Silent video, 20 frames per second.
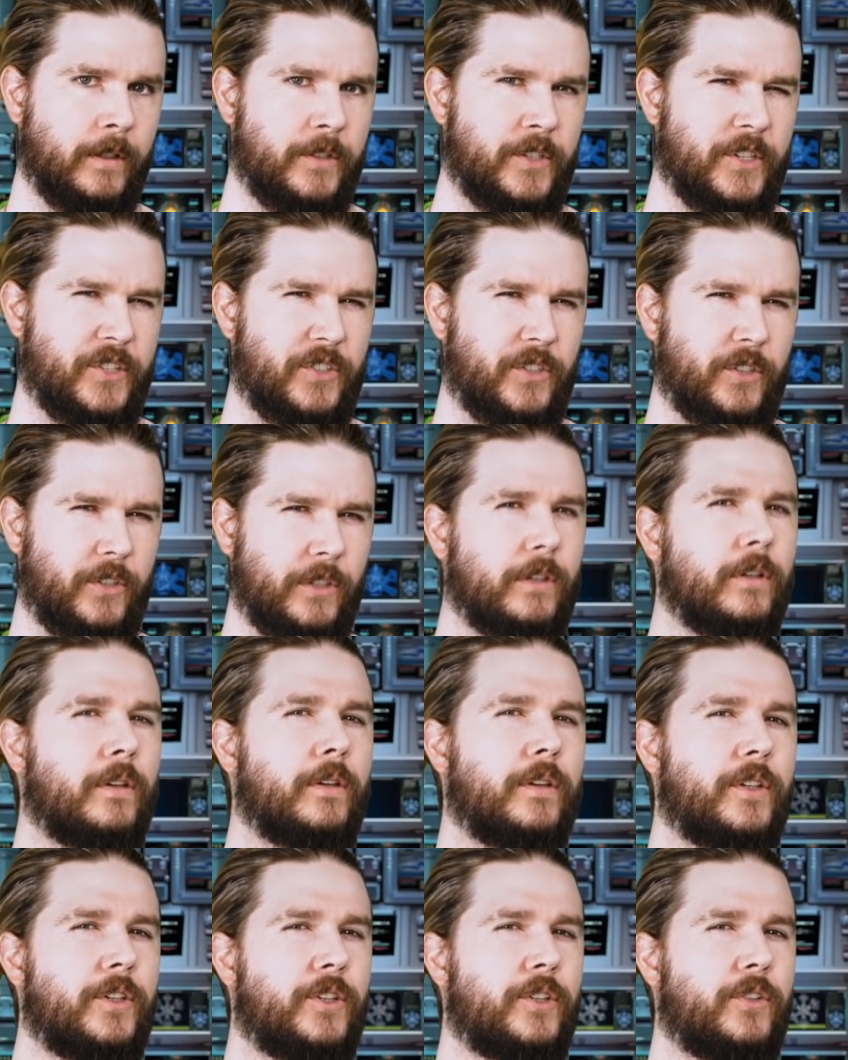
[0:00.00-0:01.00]
Just
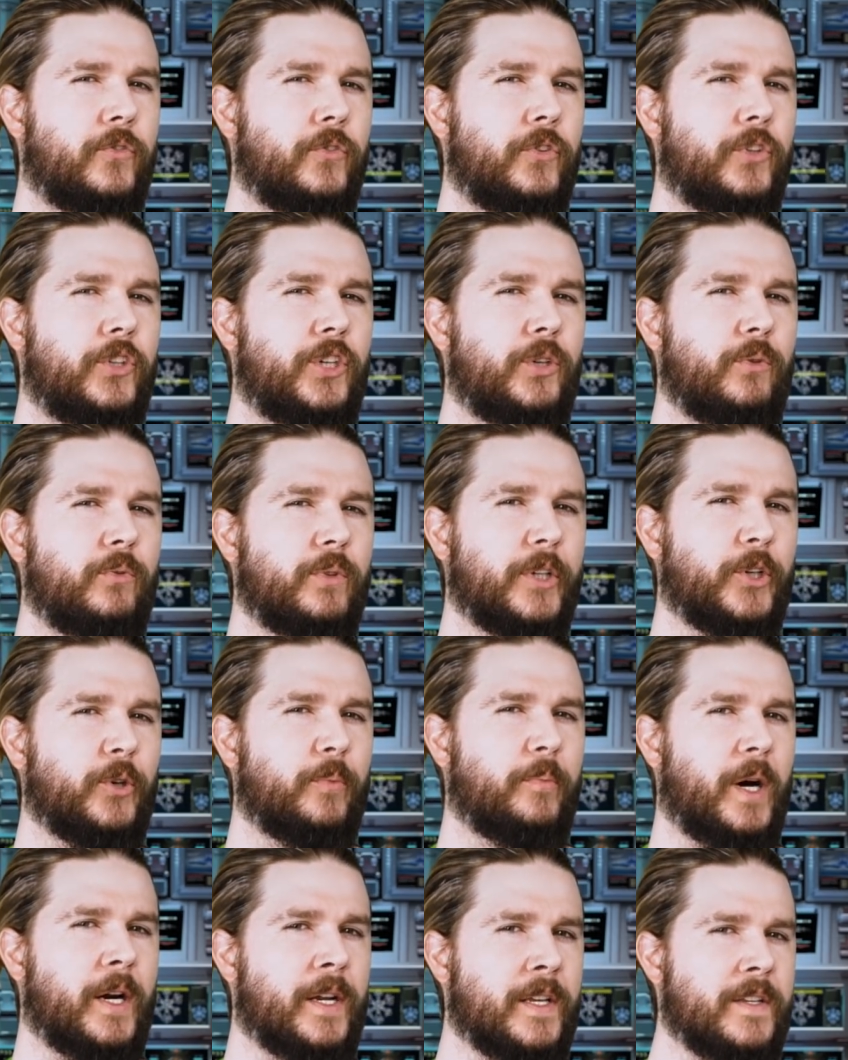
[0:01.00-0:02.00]
cute
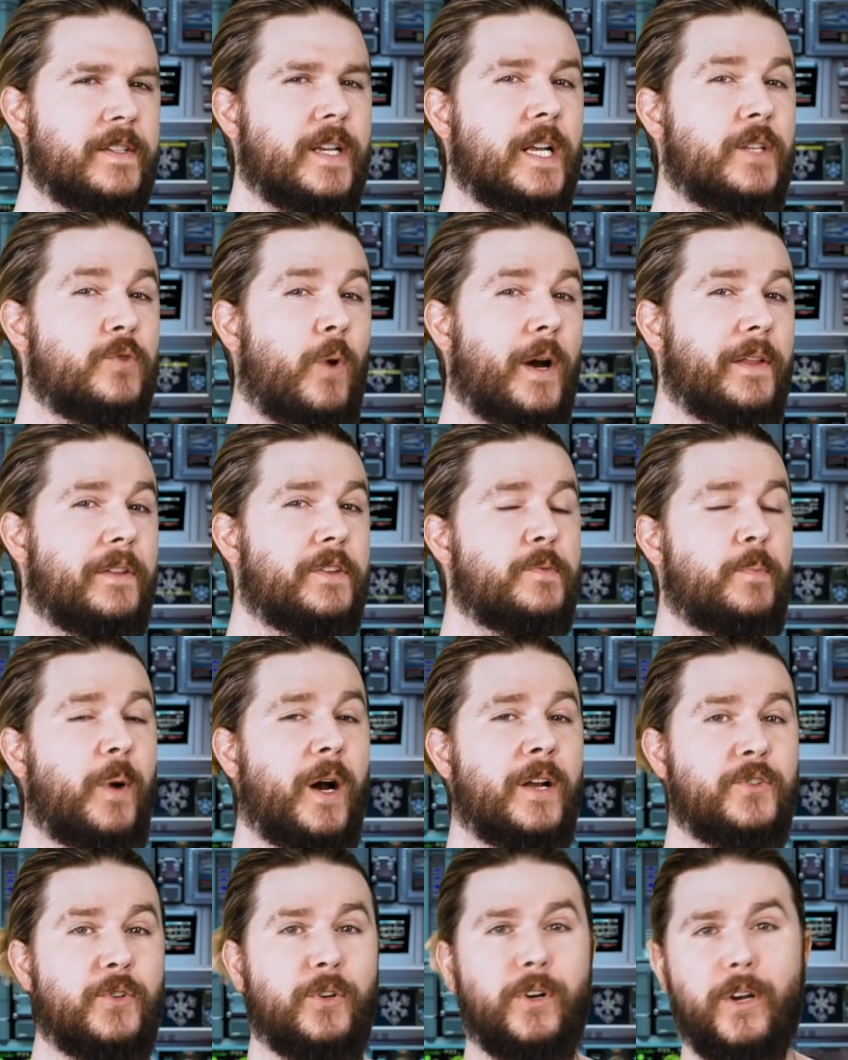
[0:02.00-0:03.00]
little bunnies. That's why the
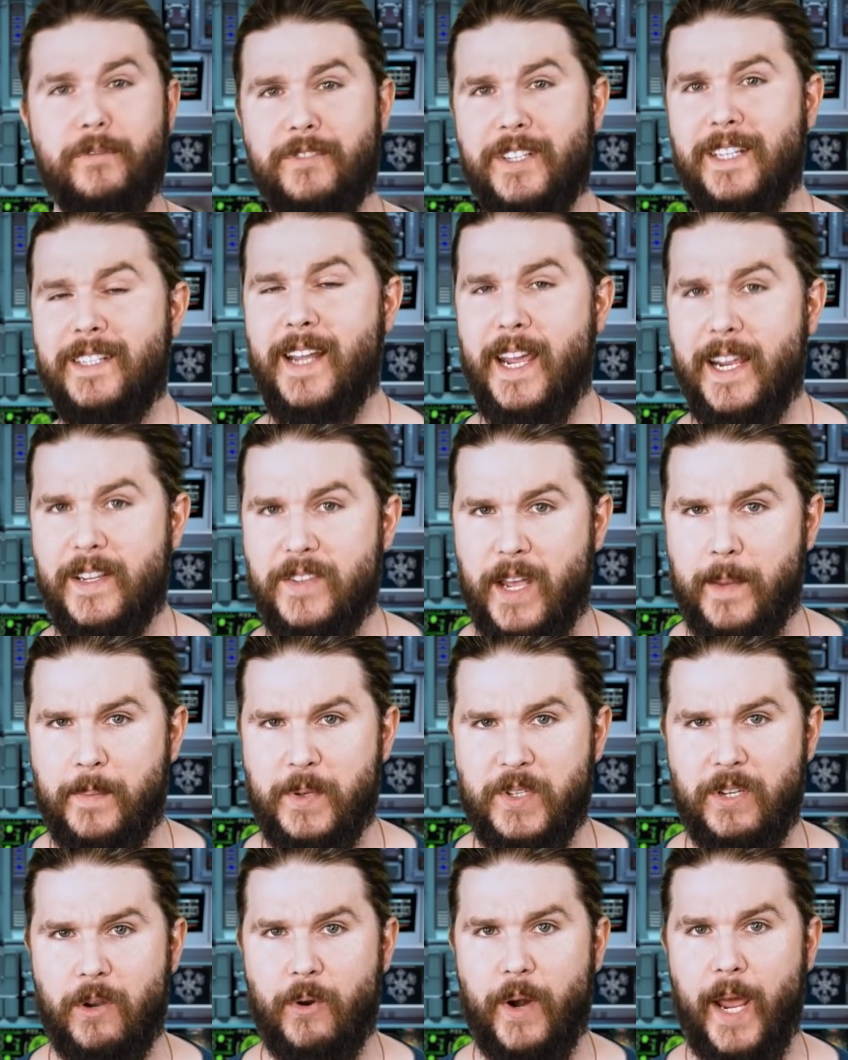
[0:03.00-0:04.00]
sponsor of today's
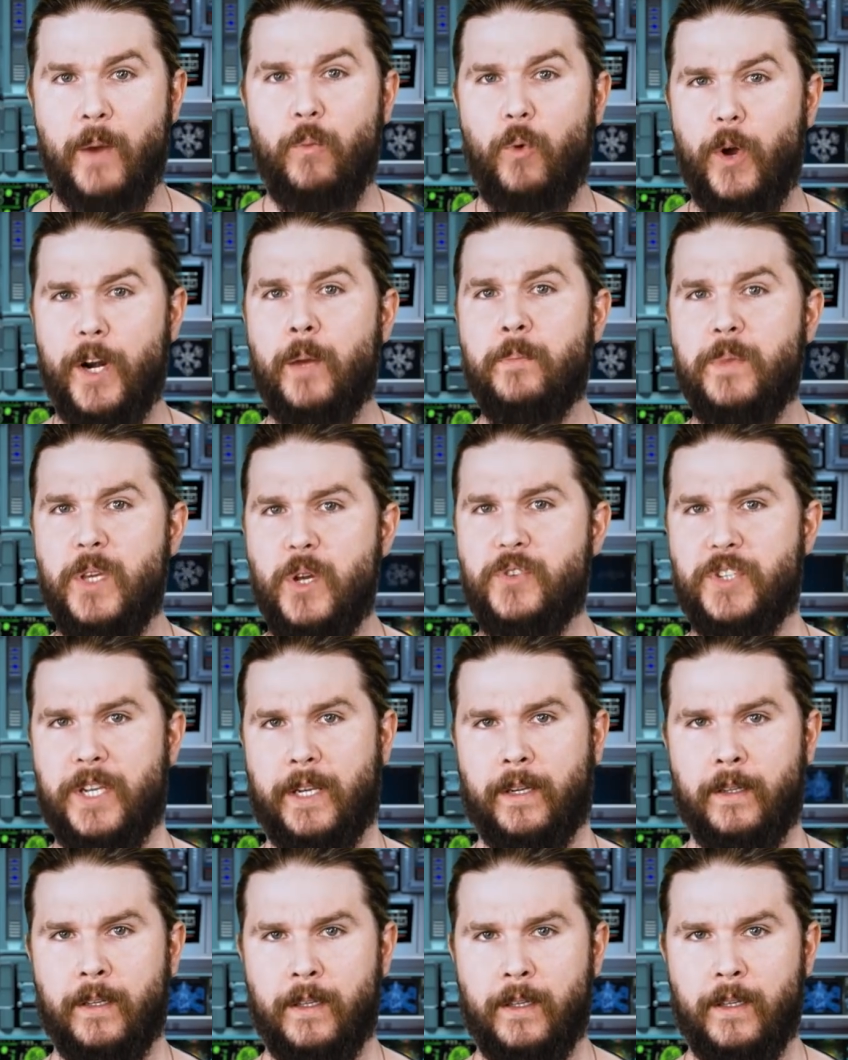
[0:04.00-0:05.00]
episode and what I'm
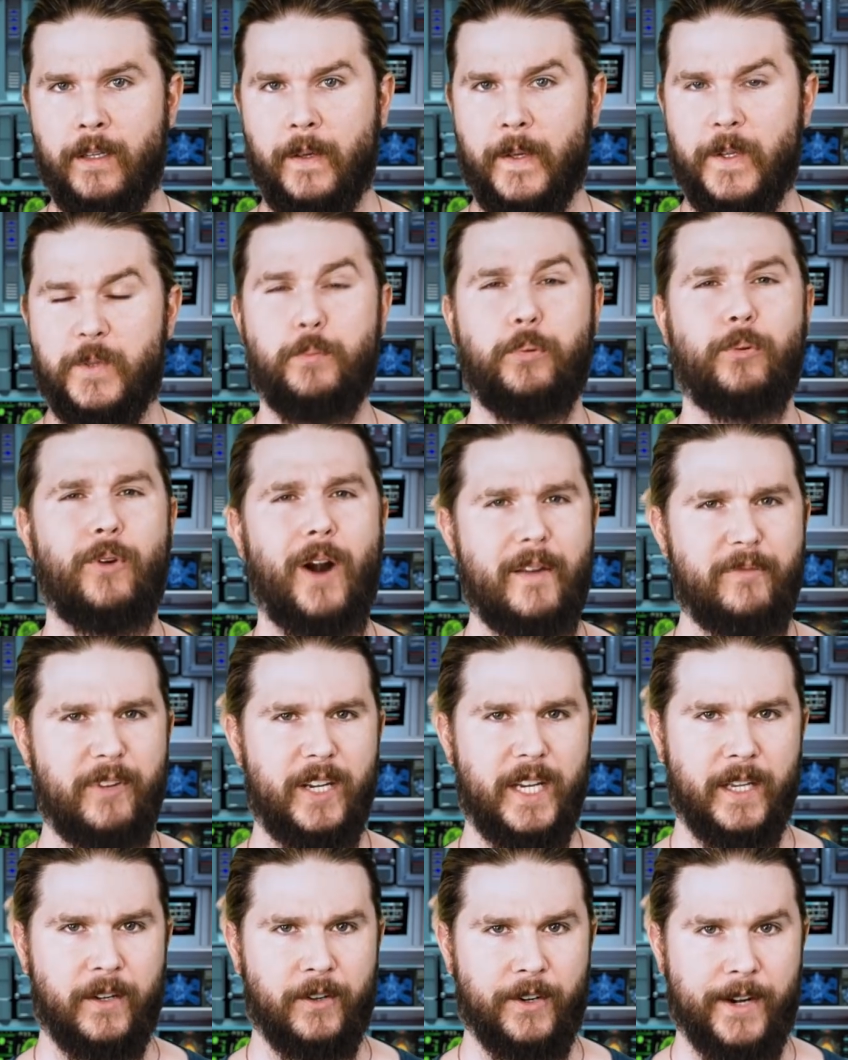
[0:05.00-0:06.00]
using is
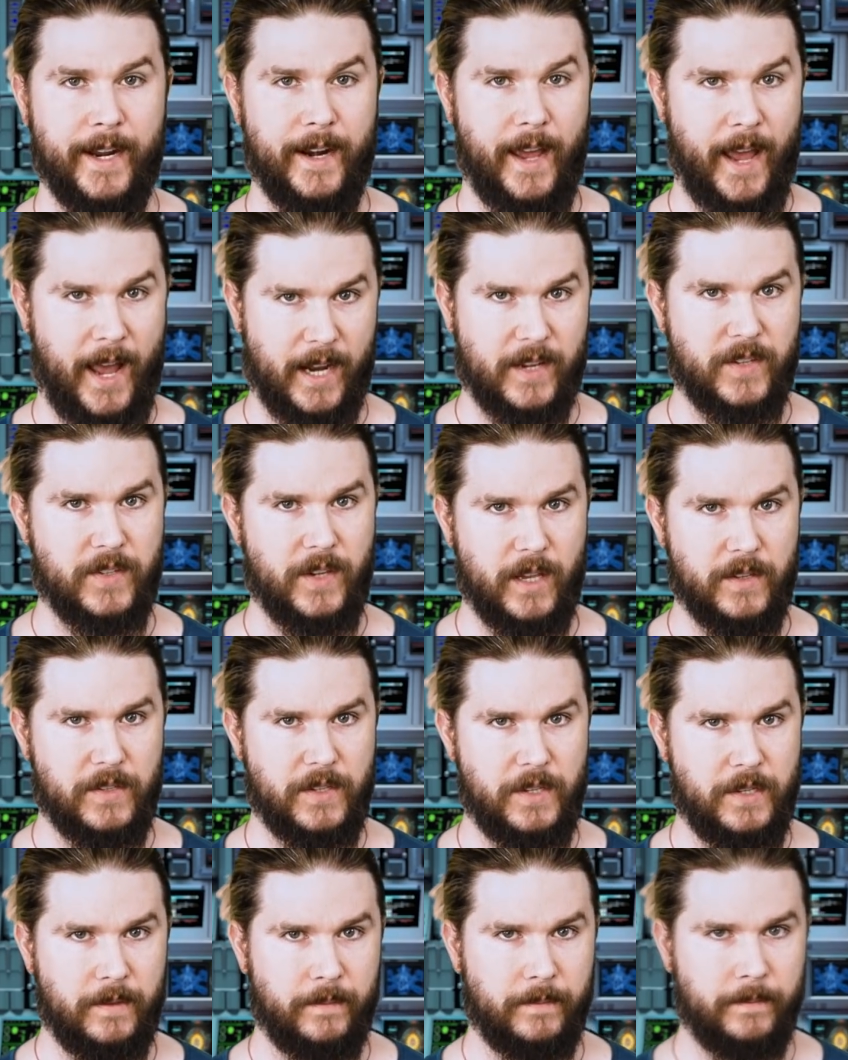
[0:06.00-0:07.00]
private internet
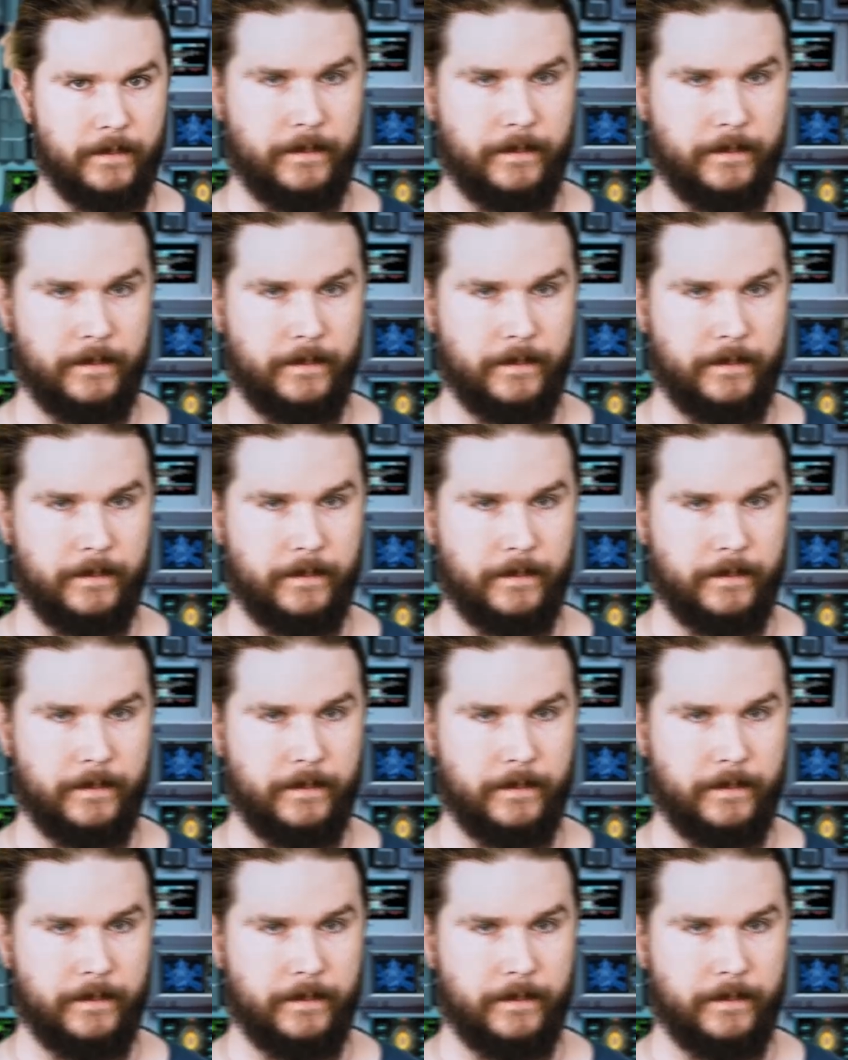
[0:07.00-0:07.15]
access.